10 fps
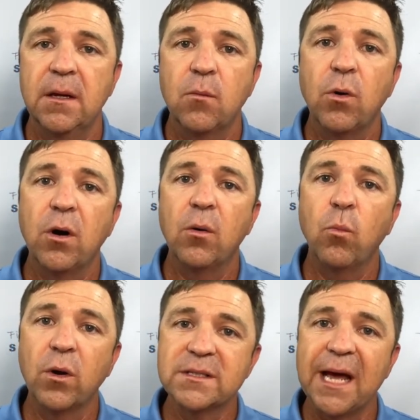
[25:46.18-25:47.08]
Well,
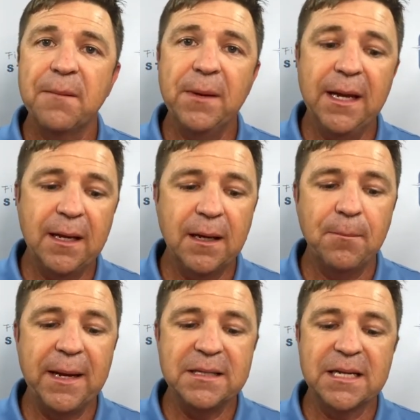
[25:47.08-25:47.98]
what does that mean?
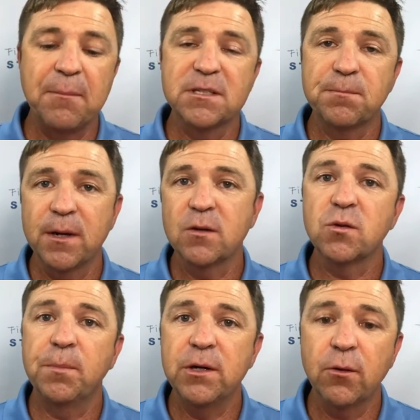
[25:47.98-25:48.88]
It means that I'm a
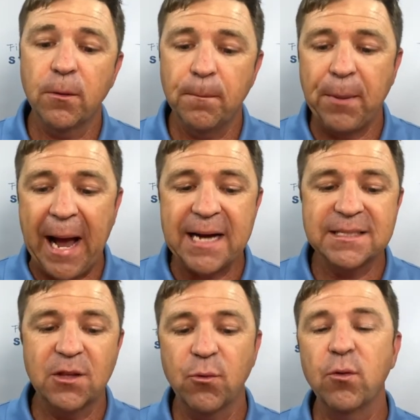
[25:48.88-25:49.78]
spiritual pilgrim
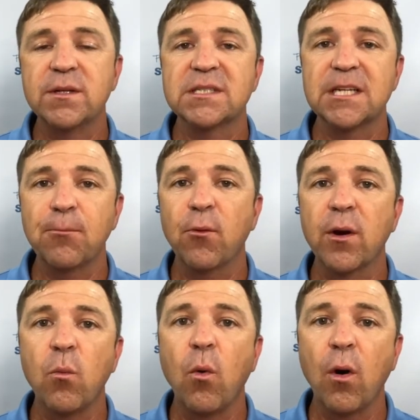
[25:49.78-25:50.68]
passing through this
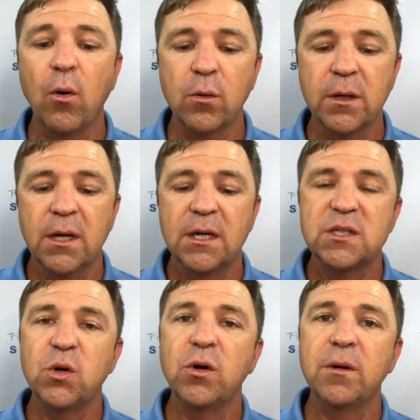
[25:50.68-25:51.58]
temporary world
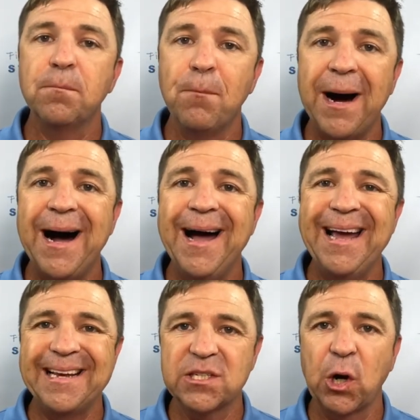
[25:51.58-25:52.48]
to my
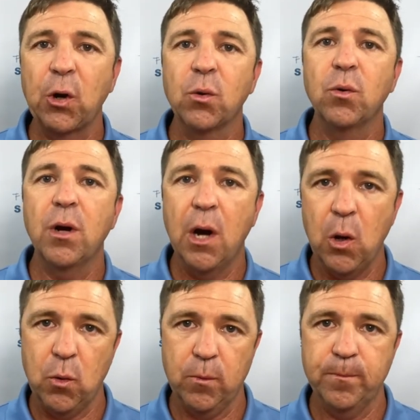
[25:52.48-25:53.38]
eternal
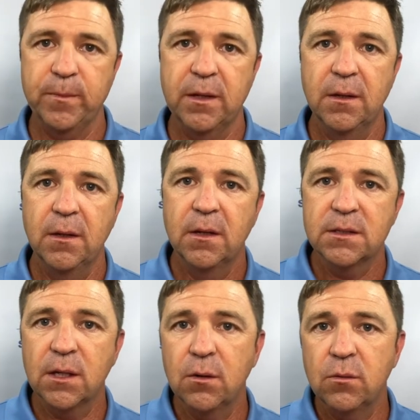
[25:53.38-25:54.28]
home.
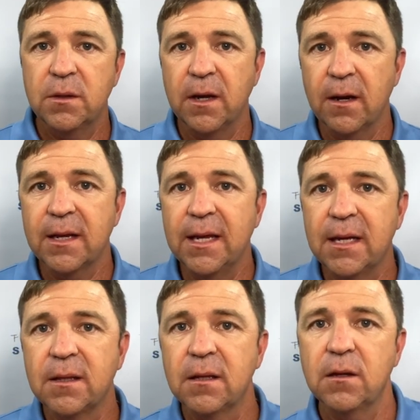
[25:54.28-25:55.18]
So there
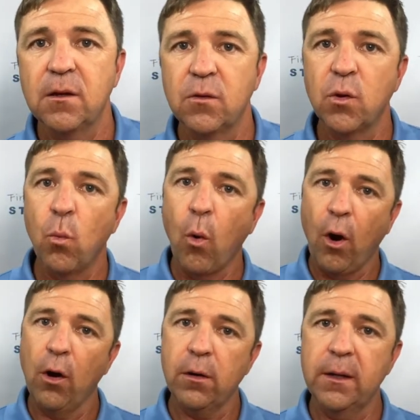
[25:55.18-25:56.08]
again, the
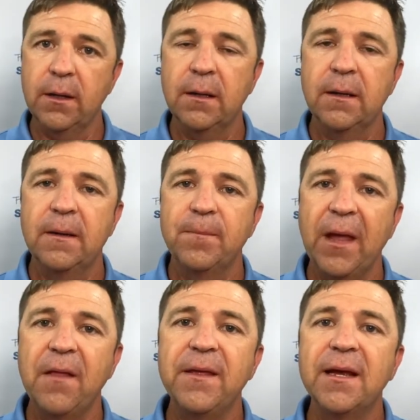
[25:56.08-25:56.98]
word,
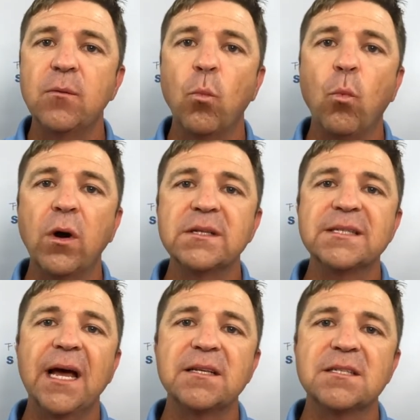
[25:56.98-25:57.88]
and then what does
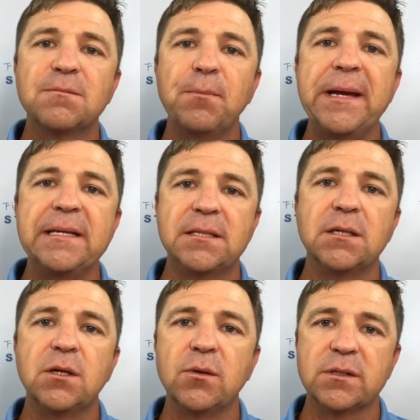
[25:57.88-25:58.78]
that speak to
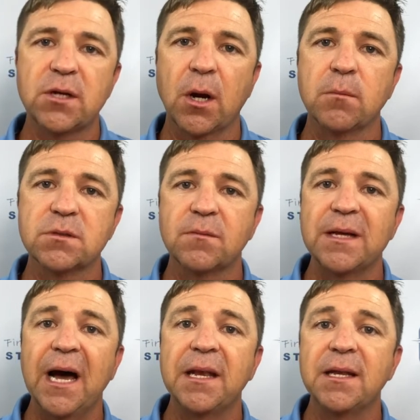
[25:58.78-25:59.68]
you in terms of
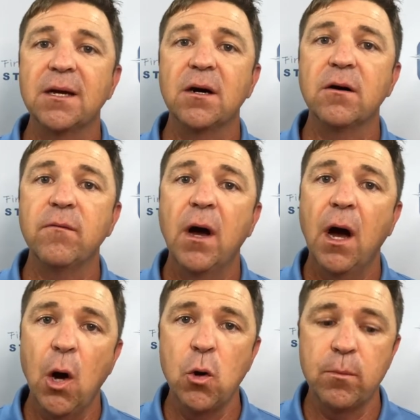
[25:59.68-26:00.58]
the idea of
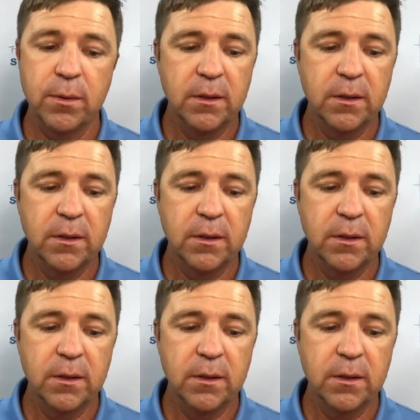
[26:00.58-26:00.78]
hope?